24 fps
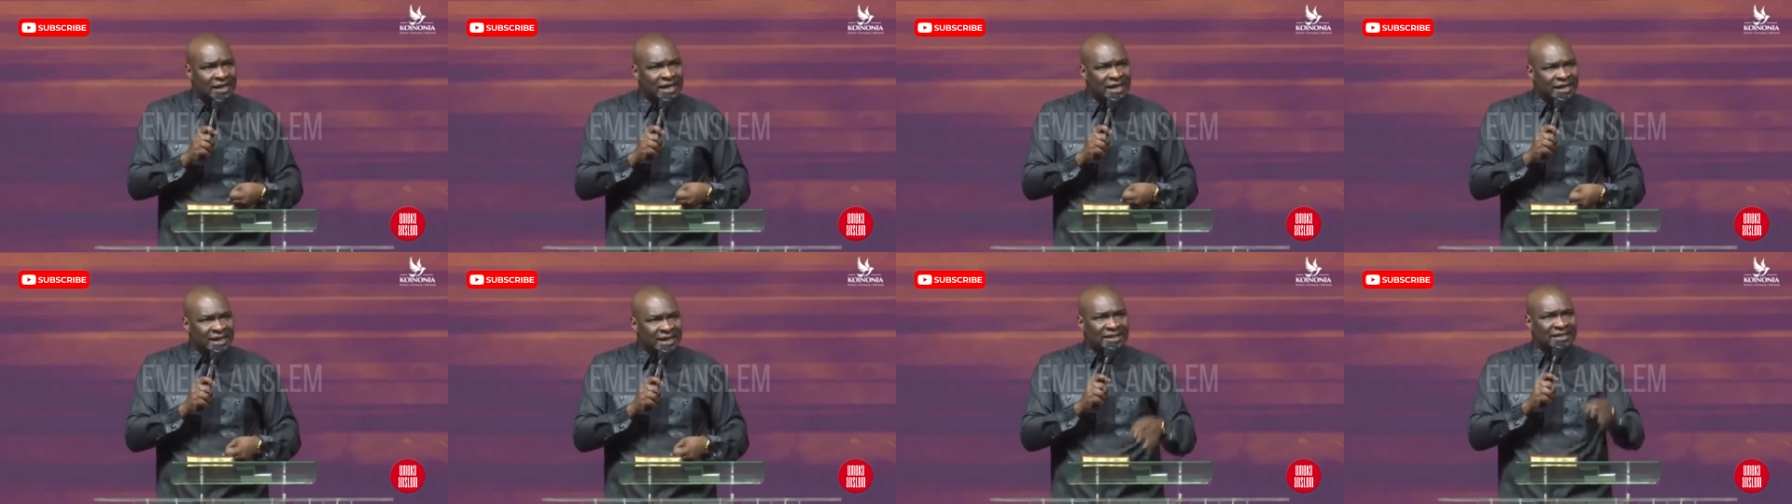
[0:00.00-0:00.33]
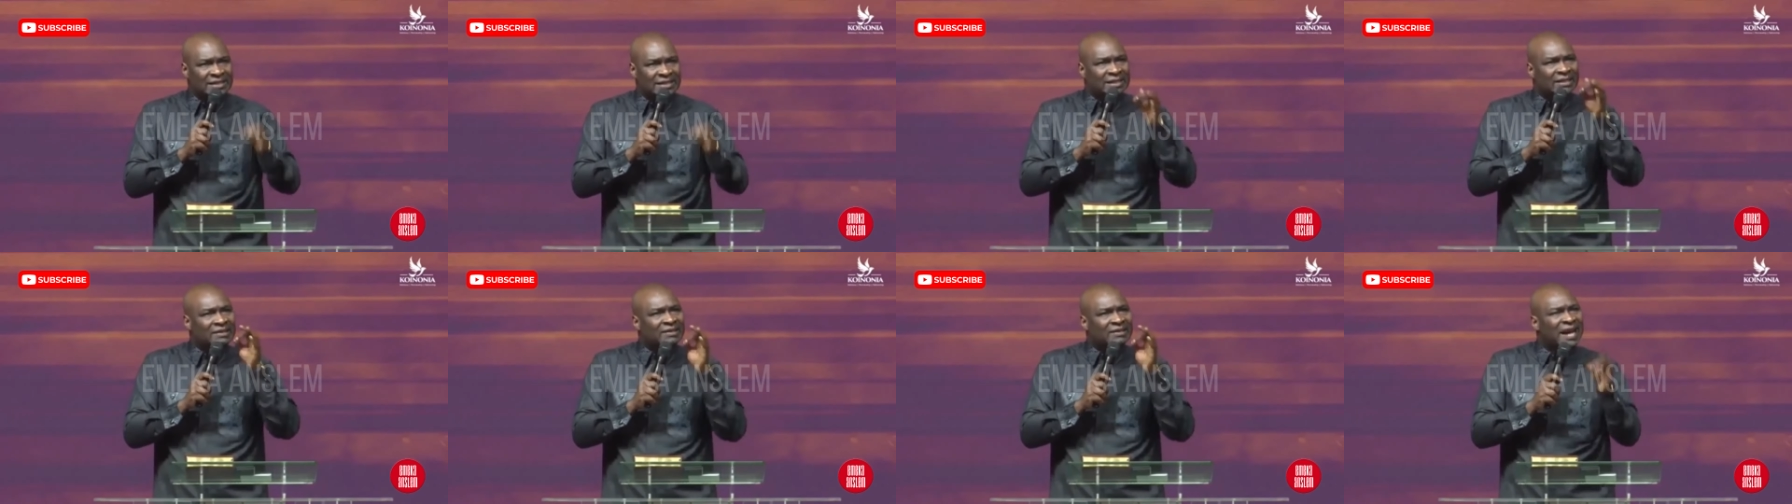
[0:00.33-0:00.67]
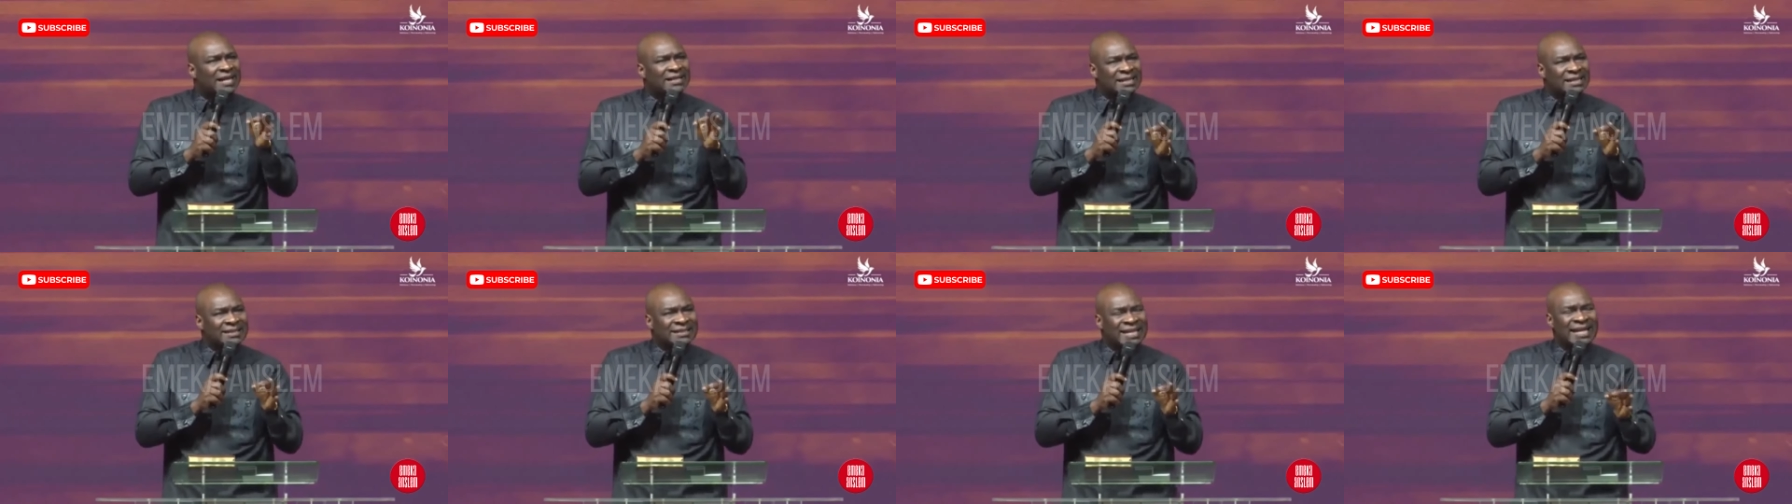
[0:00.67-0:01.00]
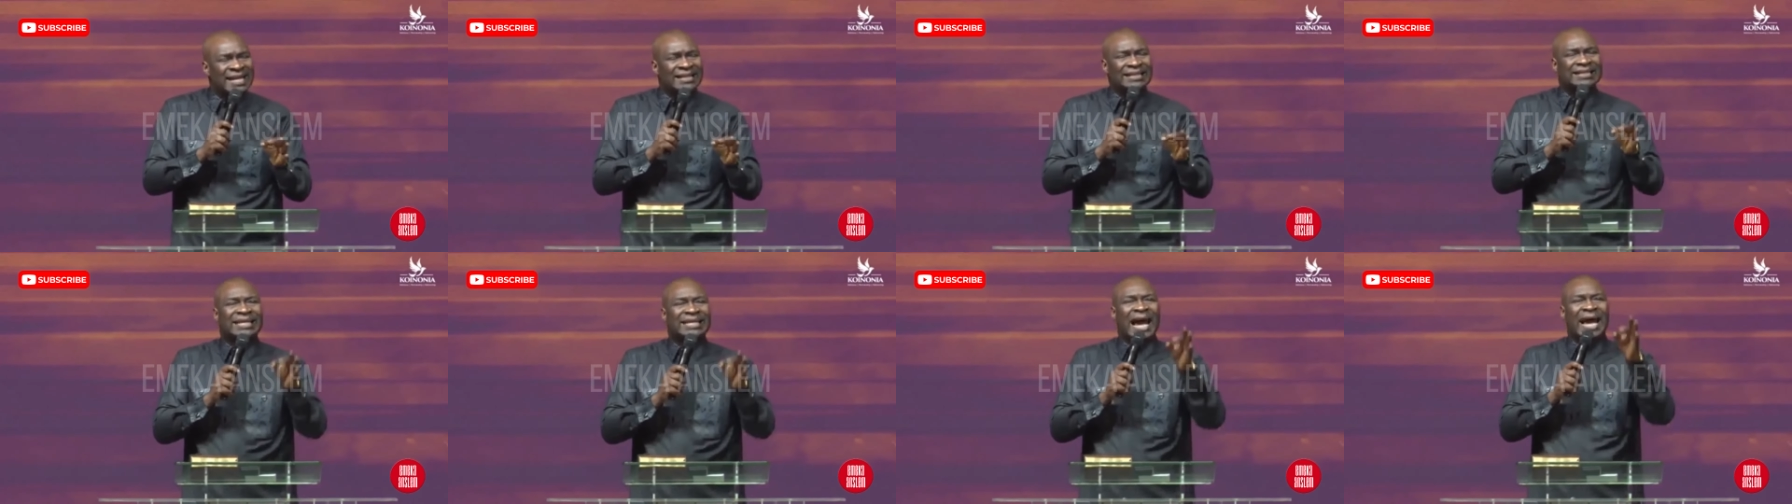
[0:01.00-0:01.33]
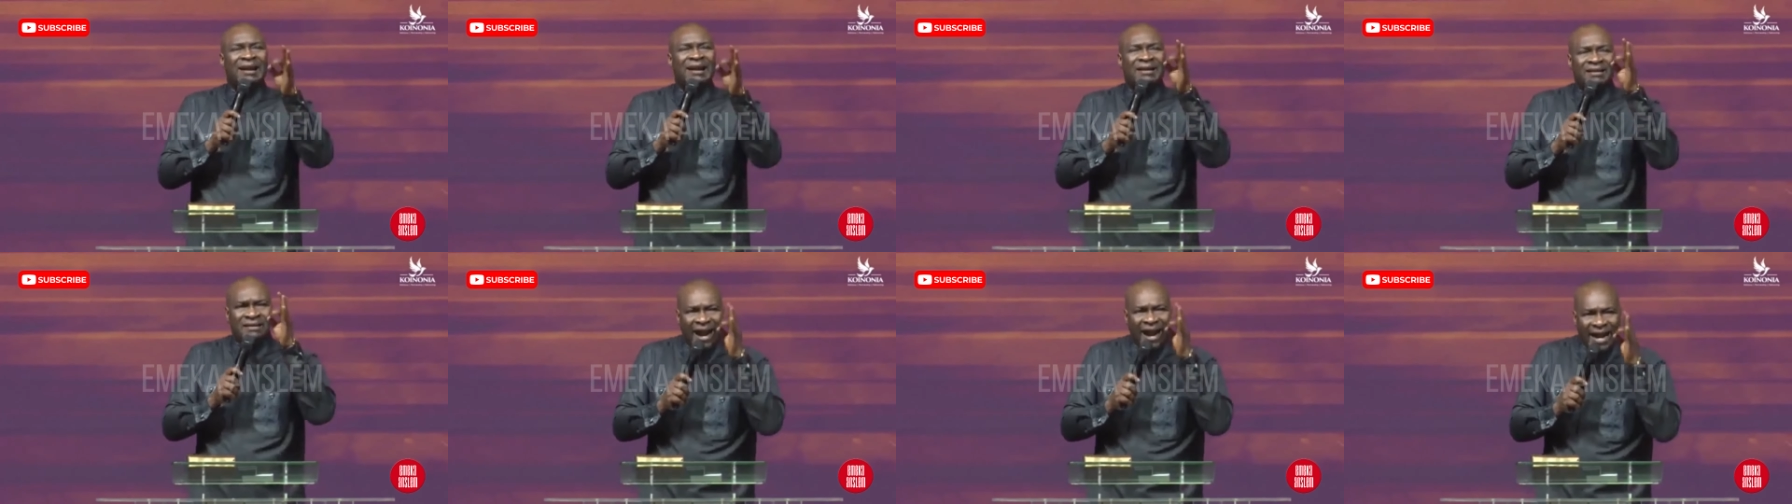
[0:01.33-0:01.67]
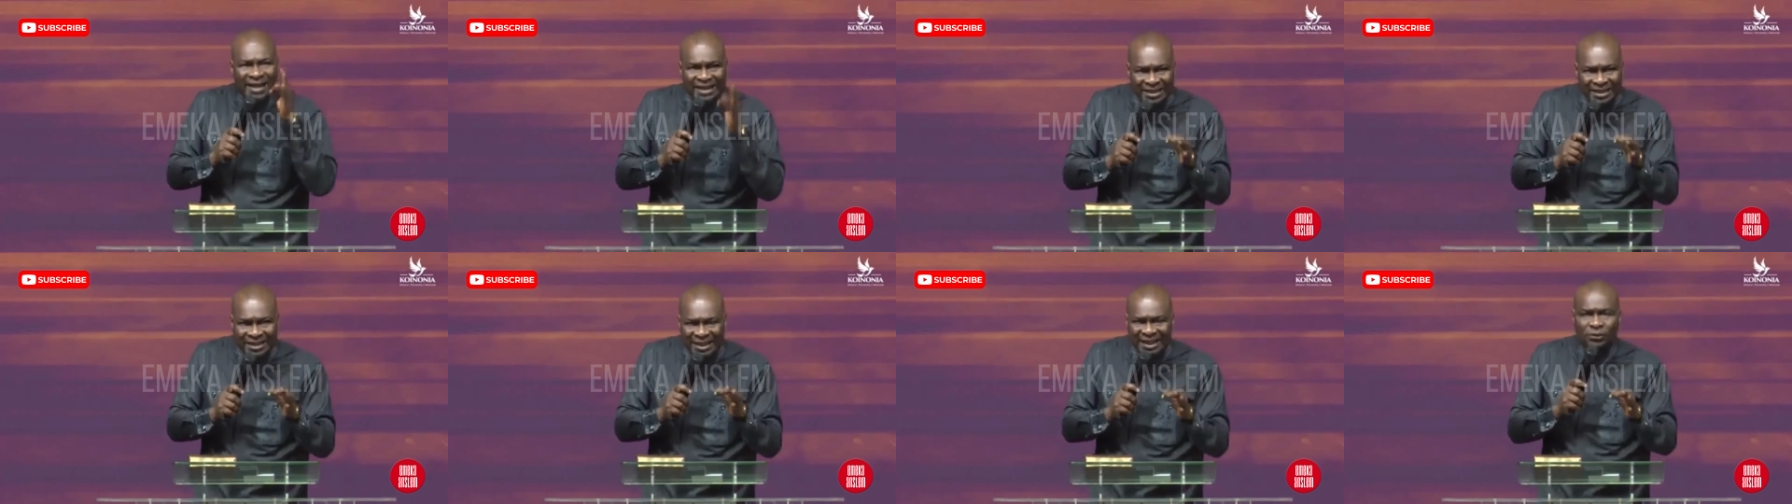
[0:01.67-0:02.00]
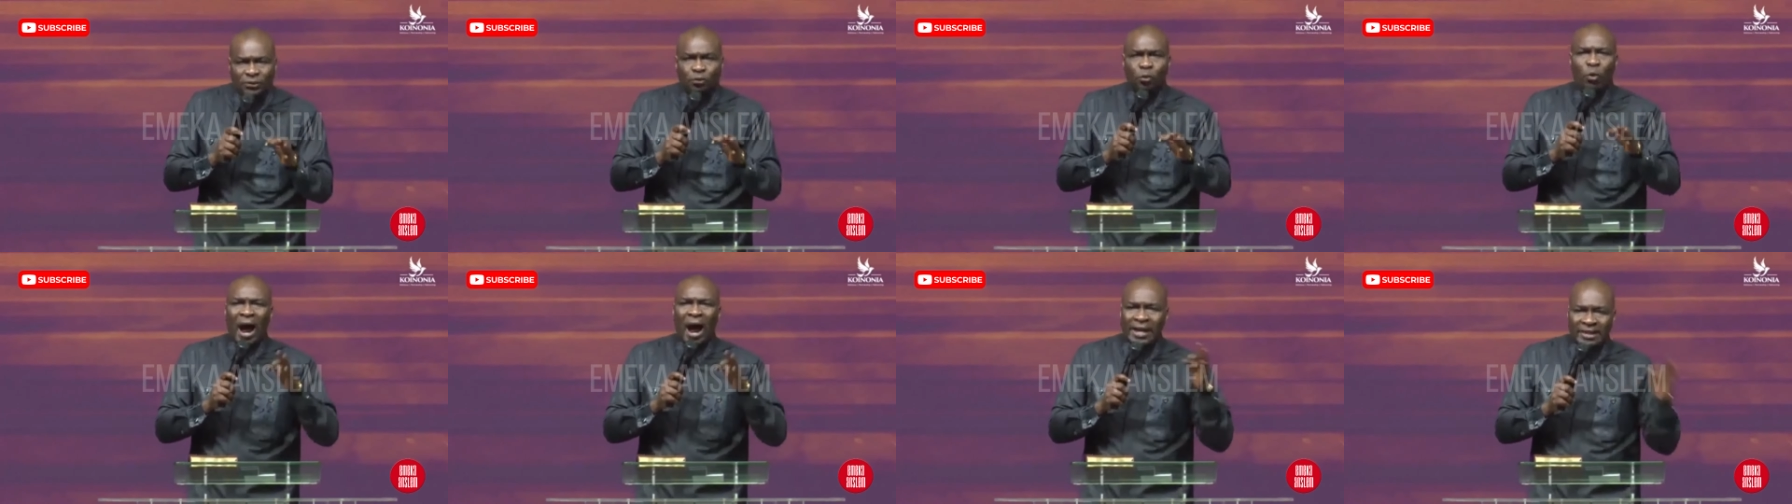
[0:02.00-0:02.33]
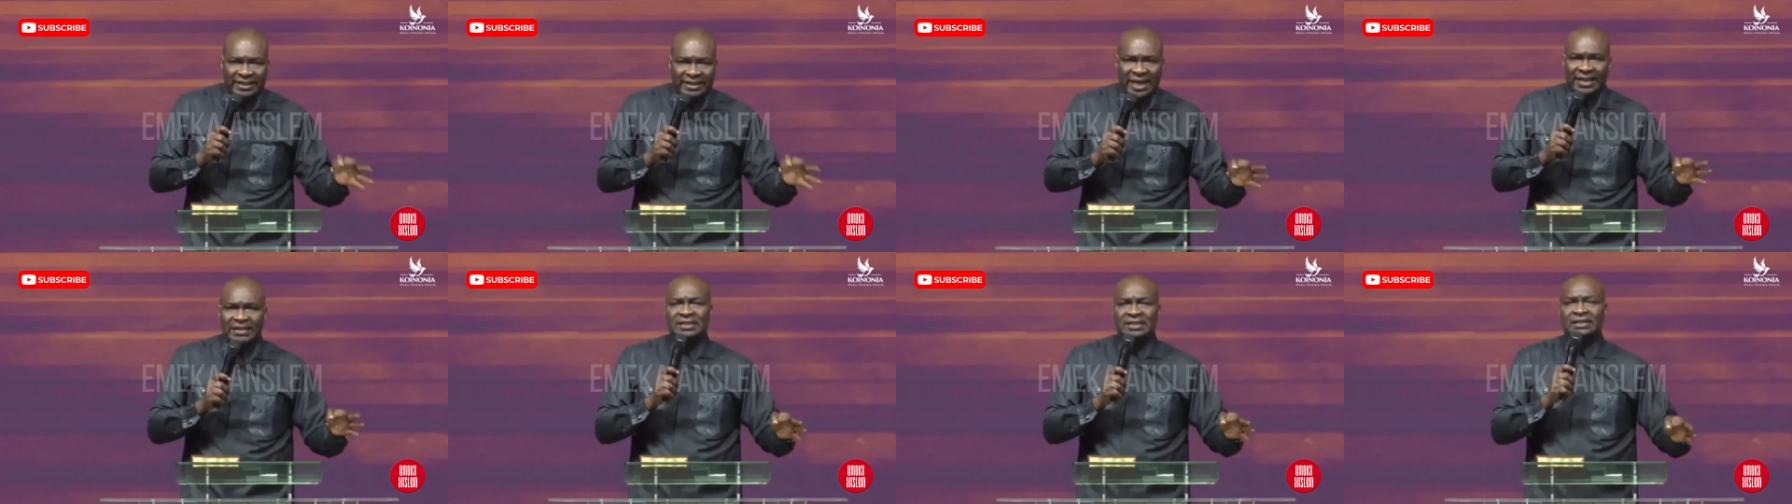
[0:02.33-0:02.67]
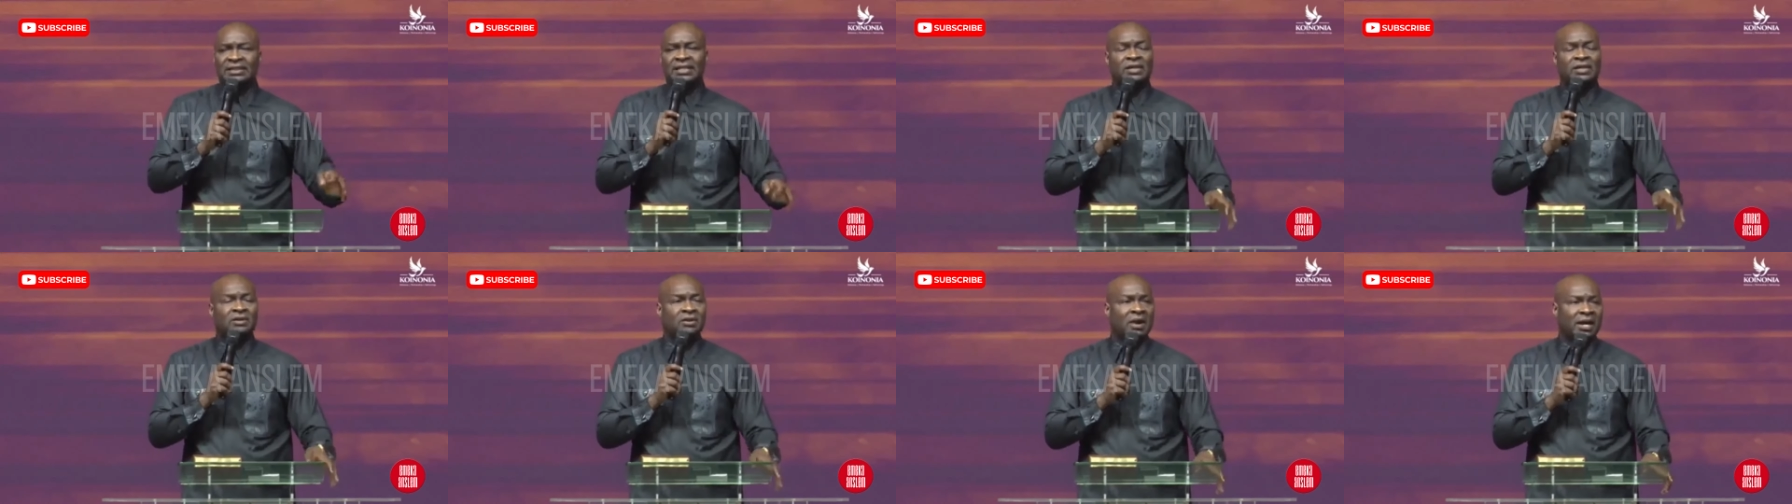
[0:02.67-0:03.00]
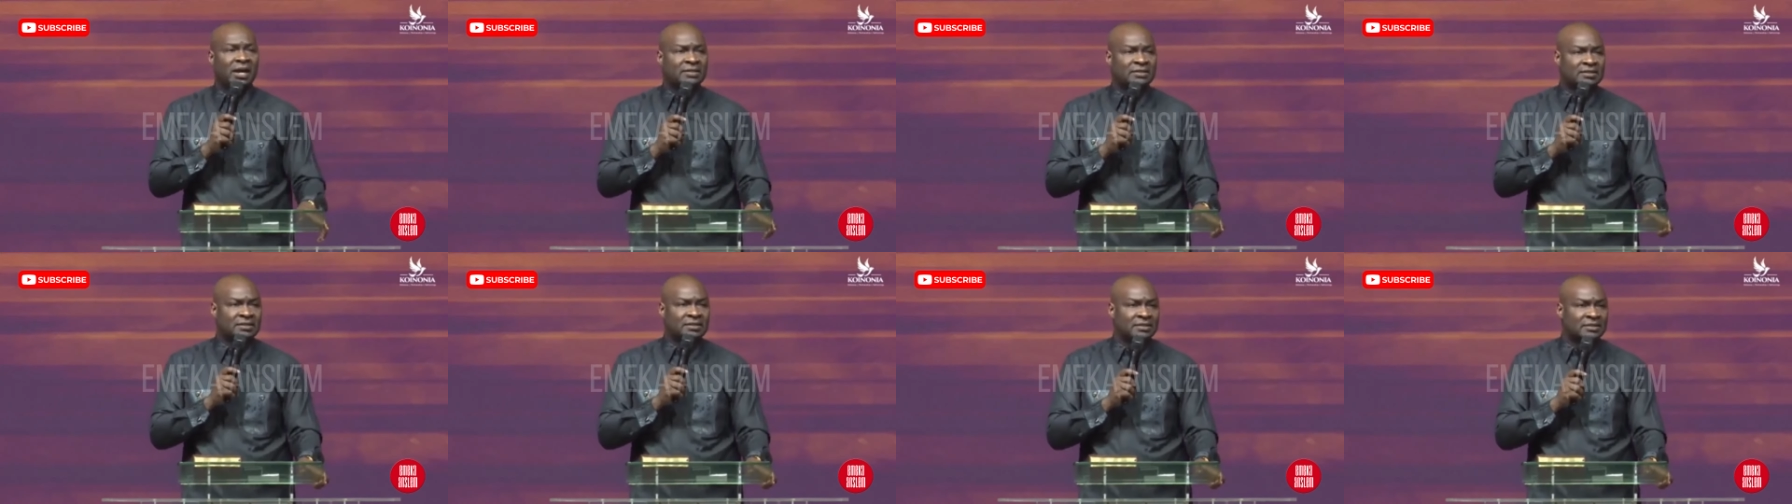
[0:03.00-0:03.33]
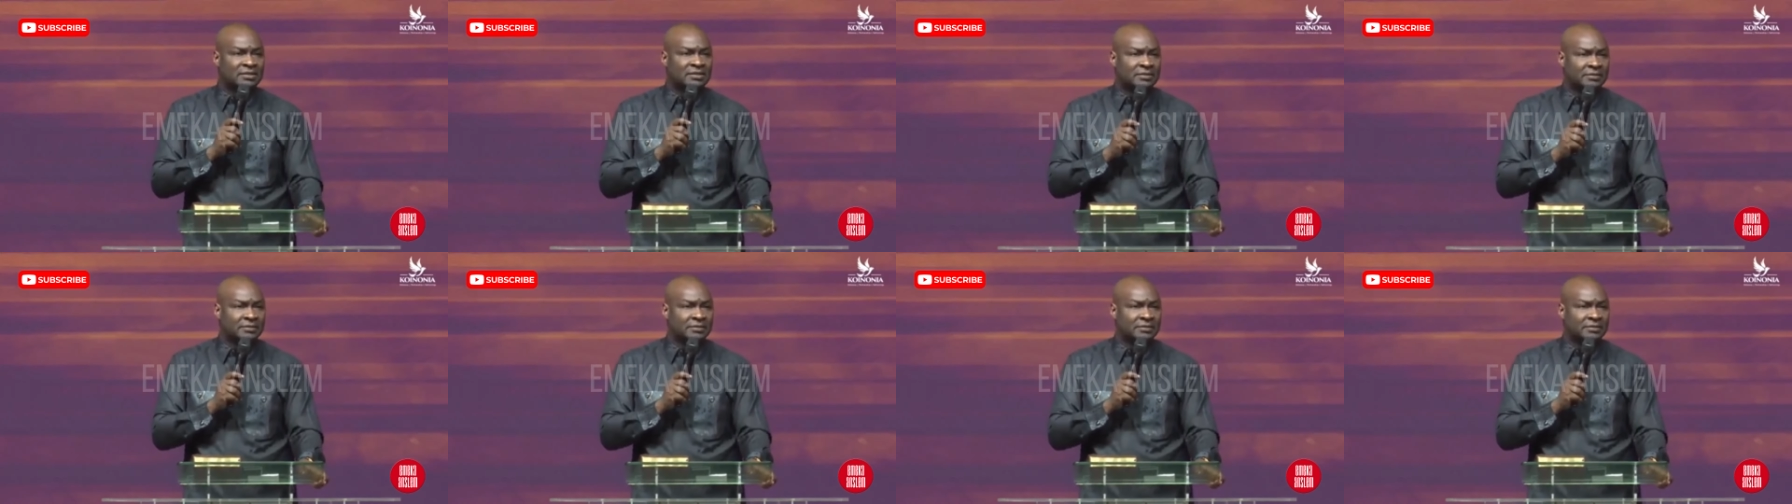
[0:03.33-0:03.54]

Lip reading: is credited directly to identity crisis.